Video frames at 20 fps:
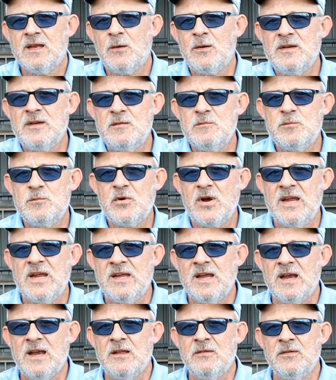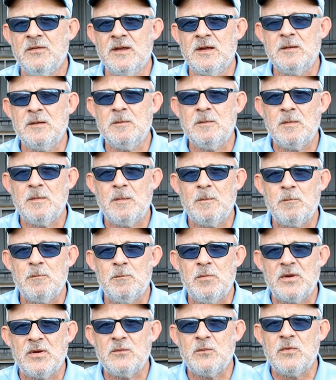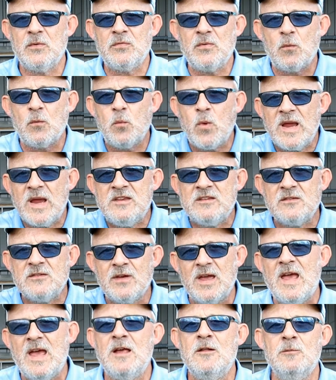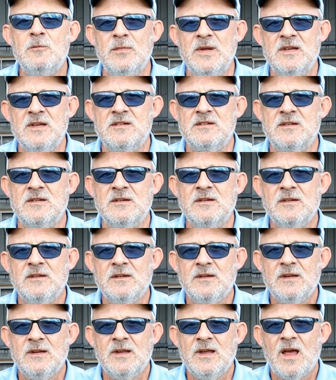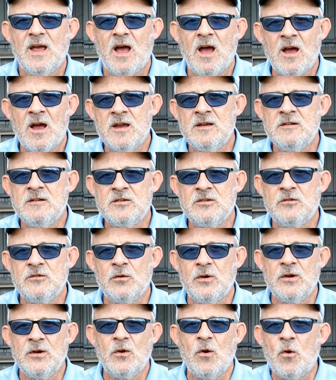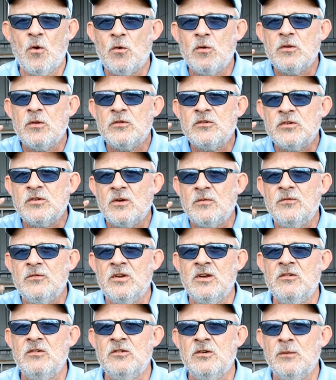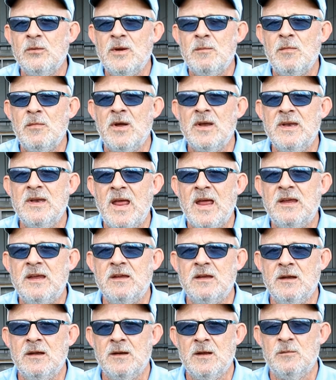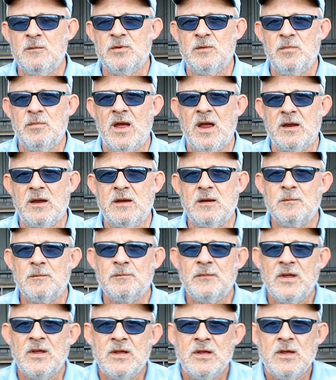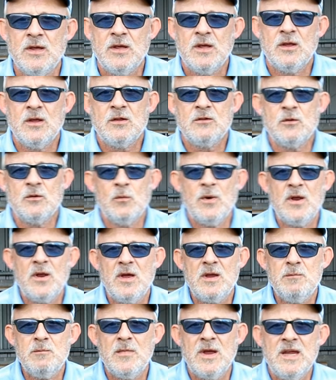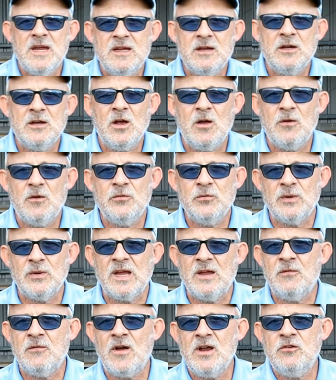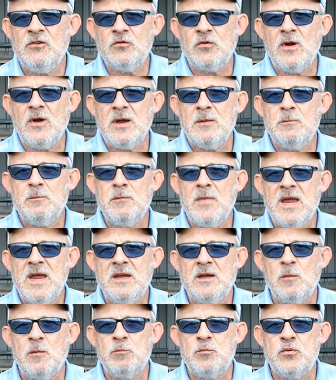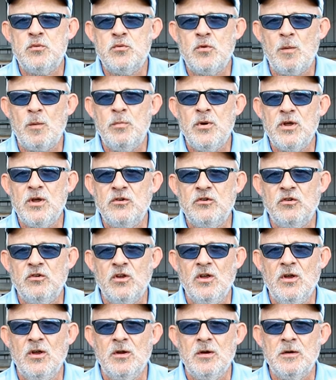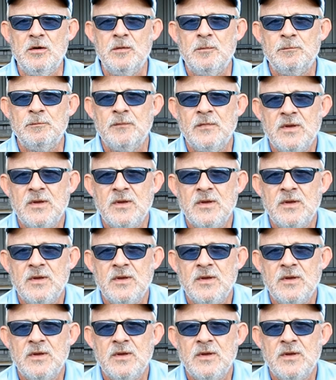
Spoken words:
Now, I didn't break anything, but with the weight of a helmet, I destroyed all the soft tissue in my neck and upper back. So when I make a golf swing, if I try and make a proper turn,